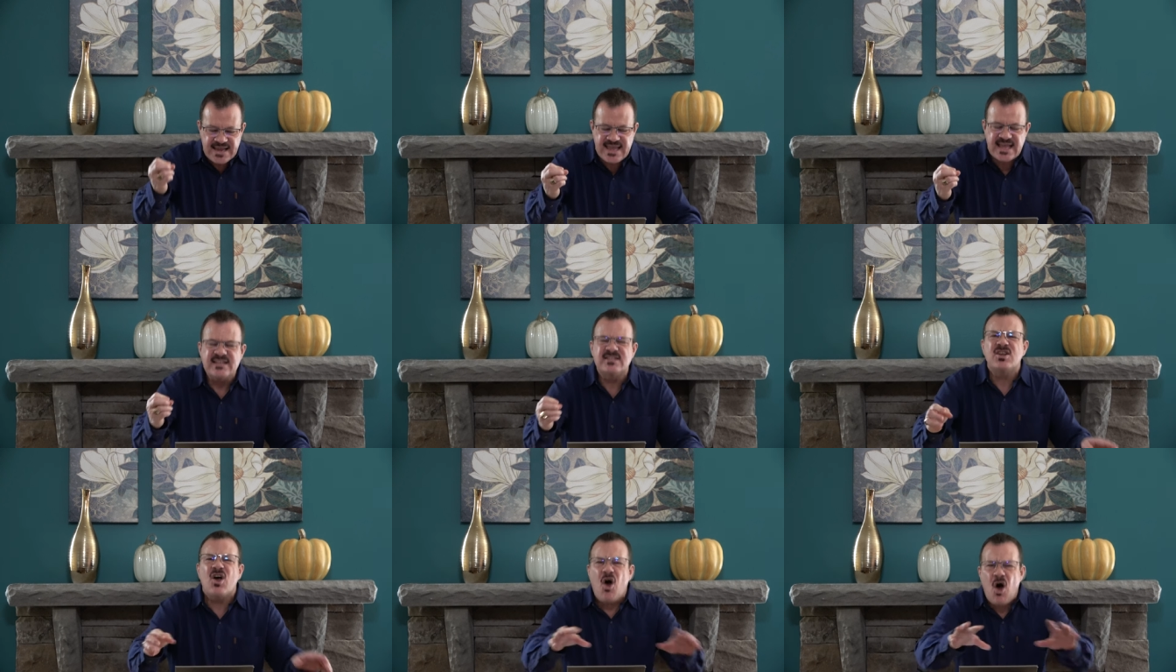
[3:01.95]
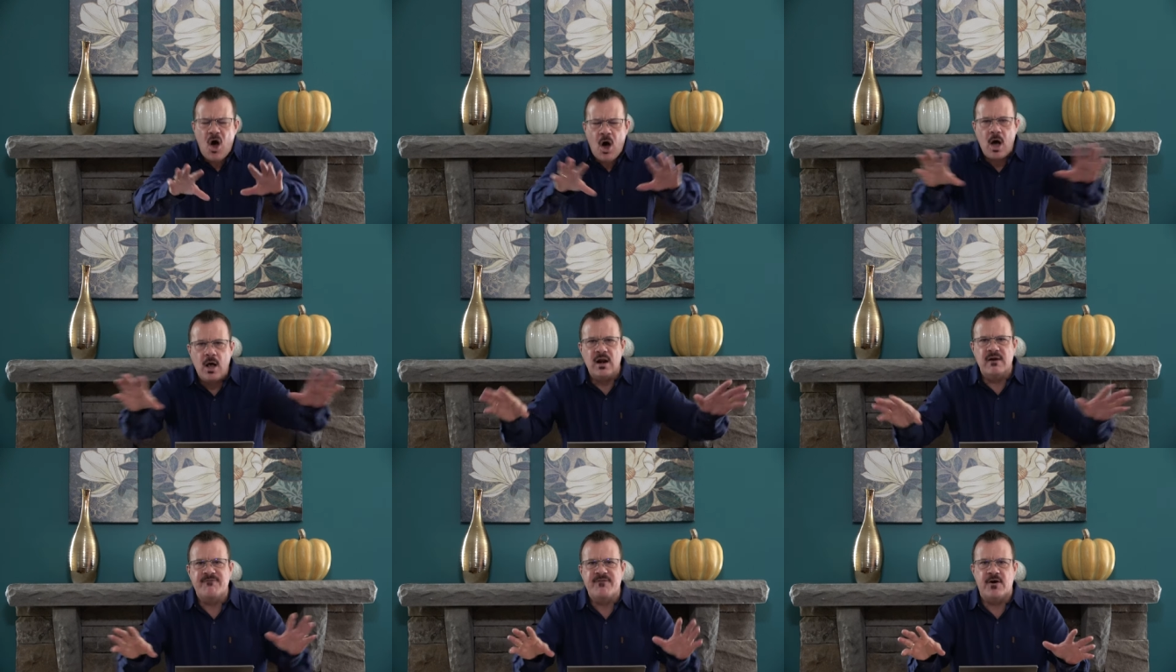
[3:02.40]
against
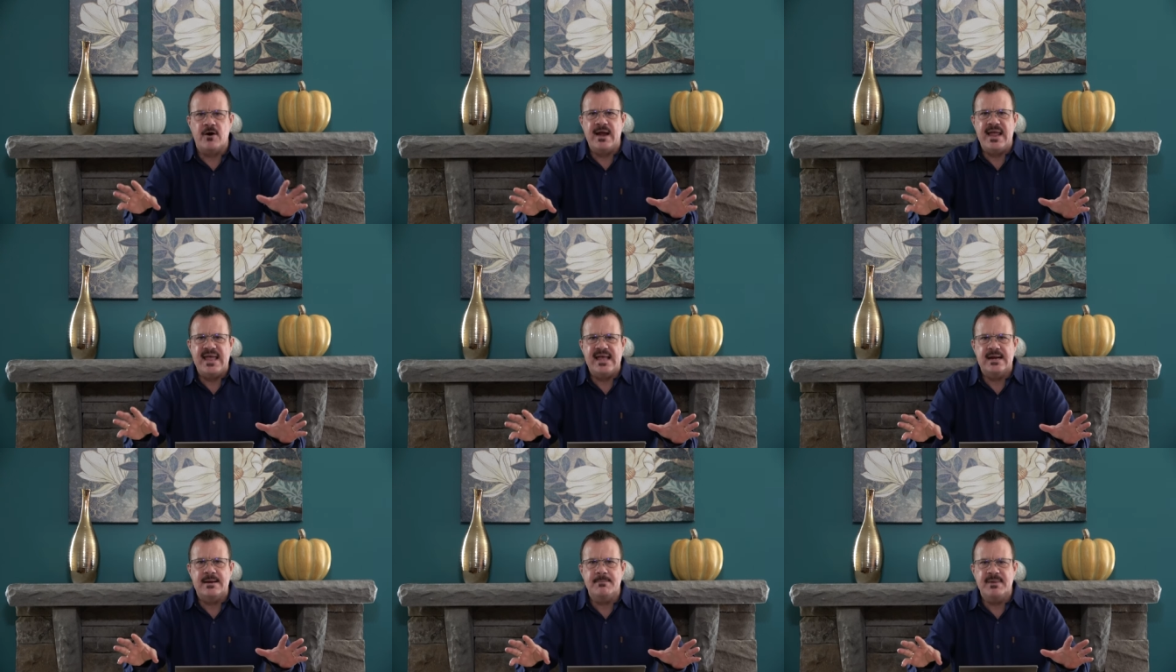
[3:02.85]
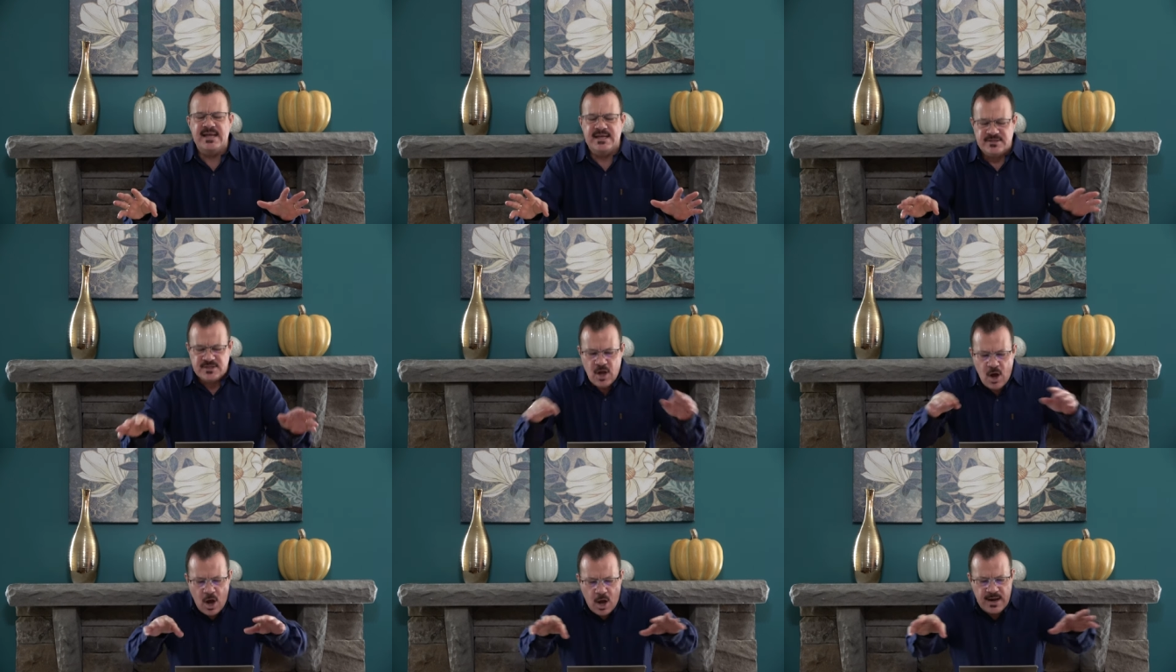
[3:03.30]
all of our
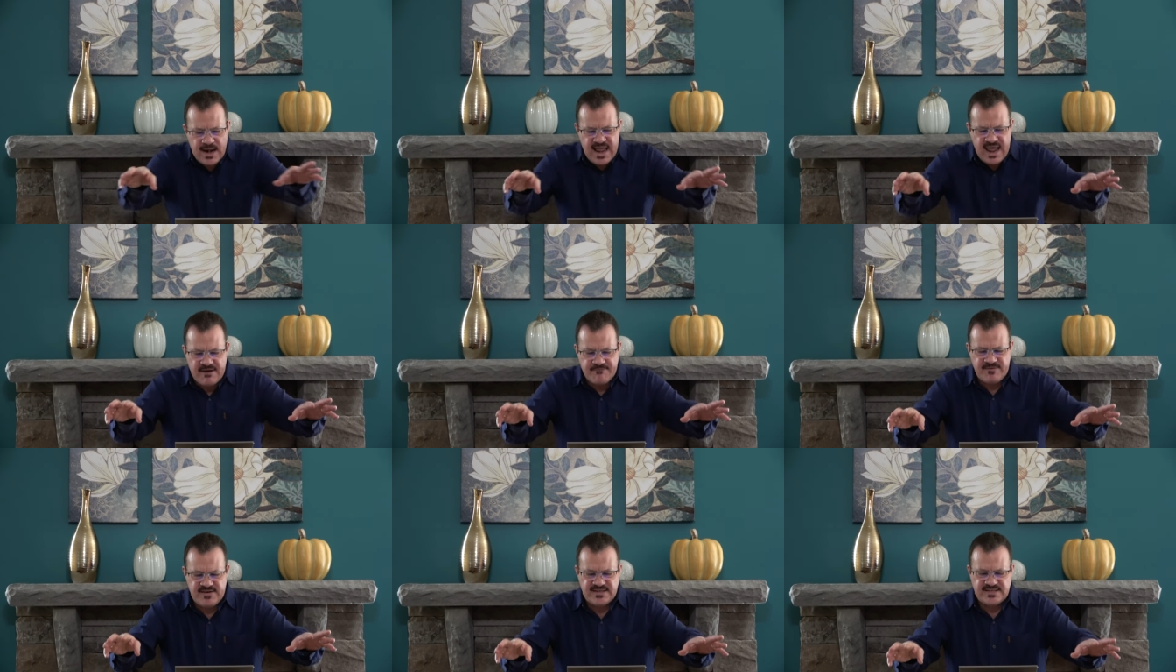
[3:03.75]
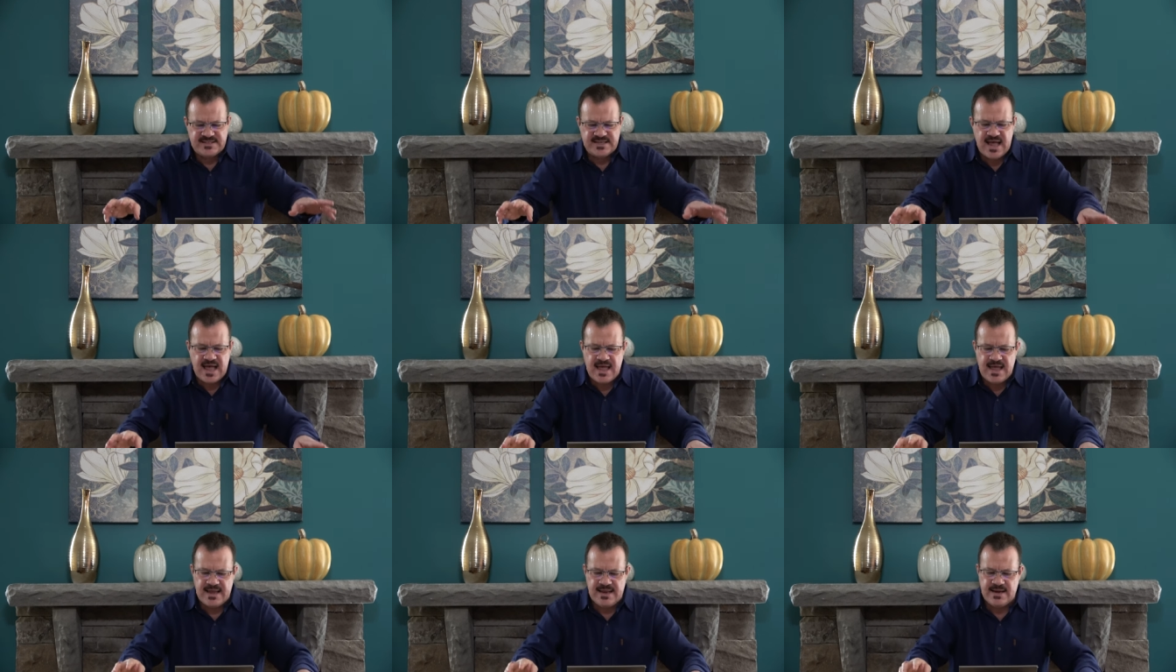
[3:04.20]
enemies on every
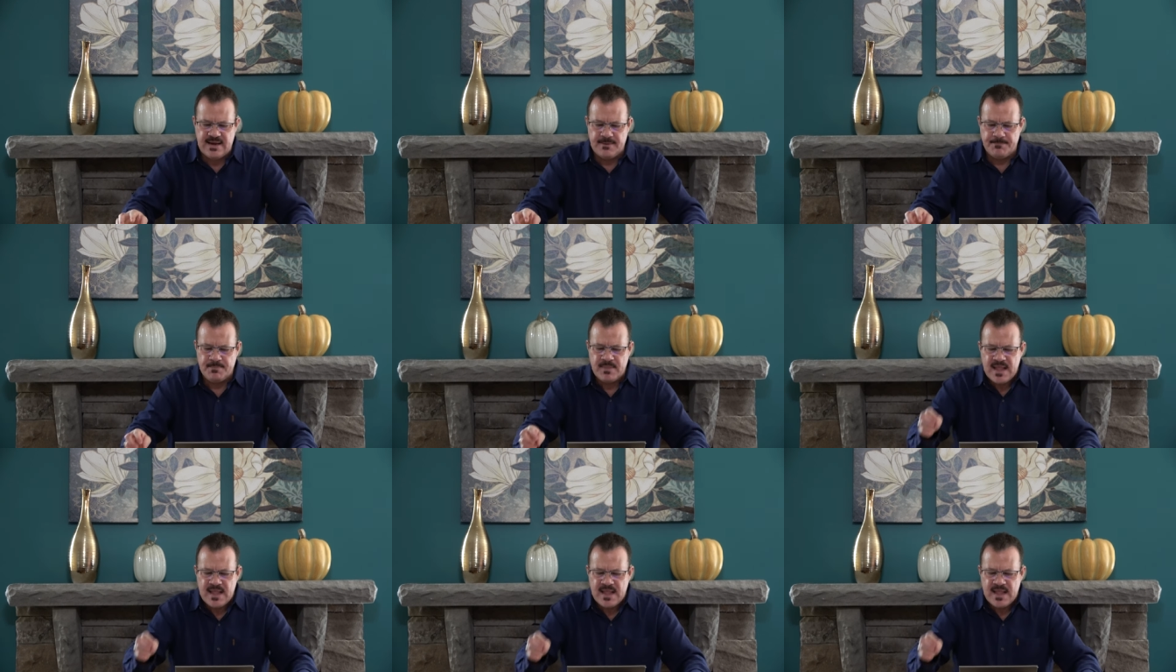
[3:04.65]
side.